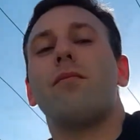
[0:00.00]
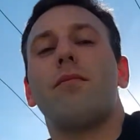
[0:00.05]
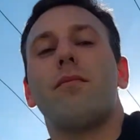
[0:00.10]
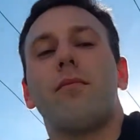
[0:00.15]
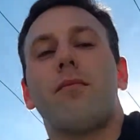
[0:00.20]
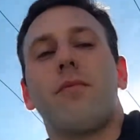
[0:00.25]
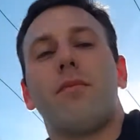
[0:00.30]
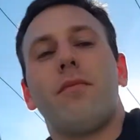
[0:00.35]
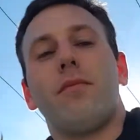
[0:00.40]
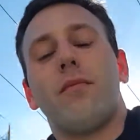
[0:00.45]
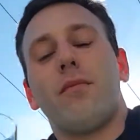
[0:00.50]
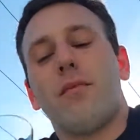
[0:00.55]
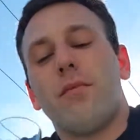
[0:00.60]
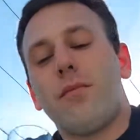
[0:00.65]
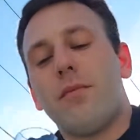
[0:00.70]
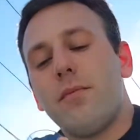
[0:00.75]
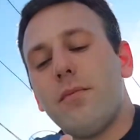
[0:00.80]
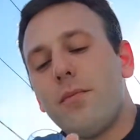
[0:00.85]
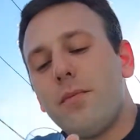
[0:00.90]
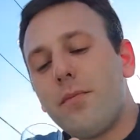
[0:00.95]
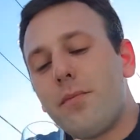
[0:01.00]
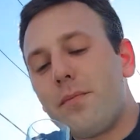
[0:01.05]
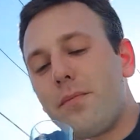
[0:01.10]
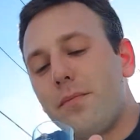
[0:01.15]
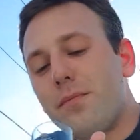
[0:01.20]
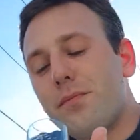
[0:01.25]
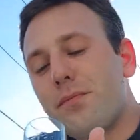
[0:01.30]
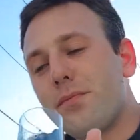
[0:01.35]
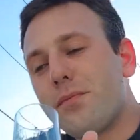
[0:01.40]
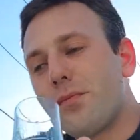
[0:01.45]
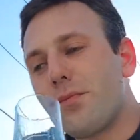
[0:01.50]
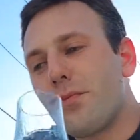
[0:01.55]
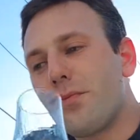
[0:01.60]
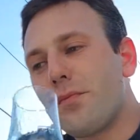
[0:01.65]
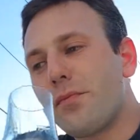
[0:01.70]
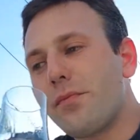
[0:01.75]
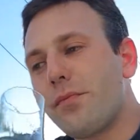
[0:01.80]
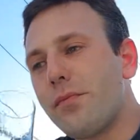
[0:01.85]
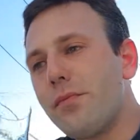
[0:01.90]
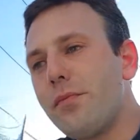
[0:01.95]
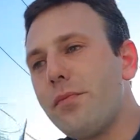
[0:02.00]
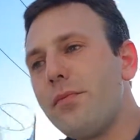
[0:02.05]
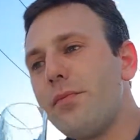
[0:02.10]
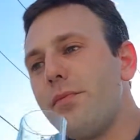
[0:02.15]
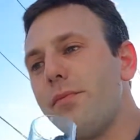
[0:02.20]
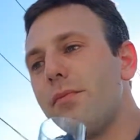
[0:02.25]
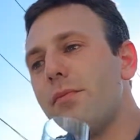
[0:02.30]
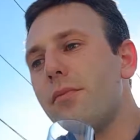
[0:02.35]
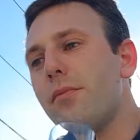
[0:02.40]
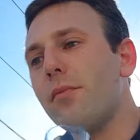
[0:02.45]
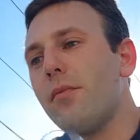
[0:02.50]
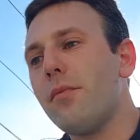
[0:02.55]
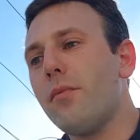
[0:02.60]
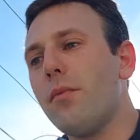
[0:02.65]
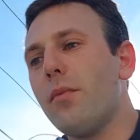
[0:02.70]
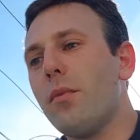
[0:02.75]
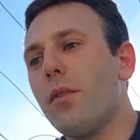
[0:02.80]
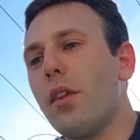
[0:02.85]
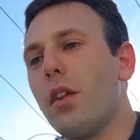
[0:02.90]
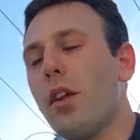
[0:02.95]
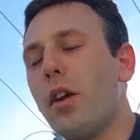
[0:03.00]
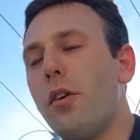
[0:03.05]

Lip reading: [no speech]